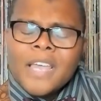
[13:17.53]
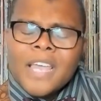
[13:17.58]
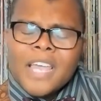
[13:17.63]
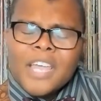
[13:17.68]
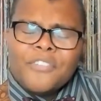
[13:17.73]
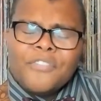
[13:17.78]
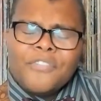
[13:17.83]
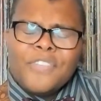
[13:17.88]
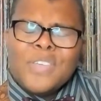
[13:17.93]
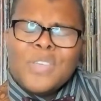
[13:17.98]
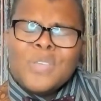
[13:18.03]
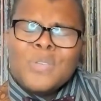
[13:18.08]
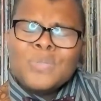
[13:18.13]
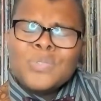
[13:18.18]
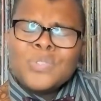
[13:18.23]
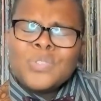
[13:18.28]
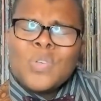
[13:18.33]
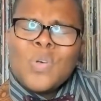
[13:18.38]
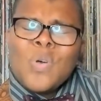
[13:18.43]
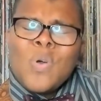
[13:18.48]
It
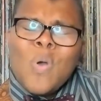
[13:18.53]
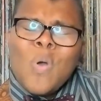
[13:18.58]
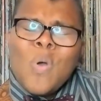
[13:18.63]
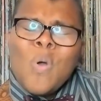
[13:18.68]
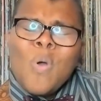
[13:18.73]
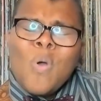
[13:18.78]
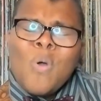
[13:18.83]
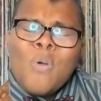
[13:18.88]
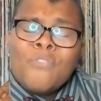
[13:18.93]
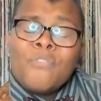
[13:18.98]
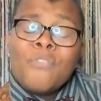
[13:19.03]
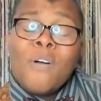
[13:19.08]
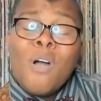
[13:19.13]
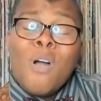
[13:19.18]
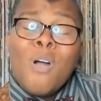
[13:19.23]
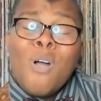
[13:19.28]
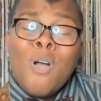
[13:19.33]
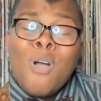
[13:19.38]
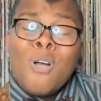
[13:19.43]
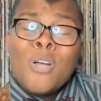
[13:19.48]
feels so
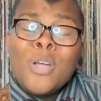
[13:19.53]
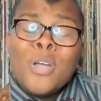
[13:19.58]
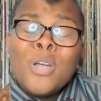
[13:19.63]
far.